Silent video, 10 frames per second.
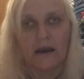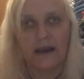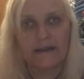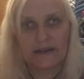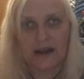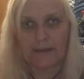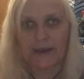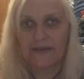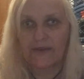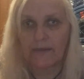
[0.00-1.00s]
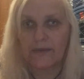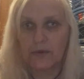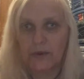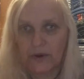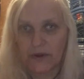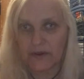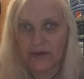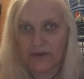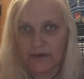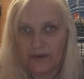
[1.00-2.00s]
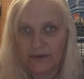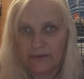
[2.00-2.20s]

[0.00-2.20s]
It's coming from the woods.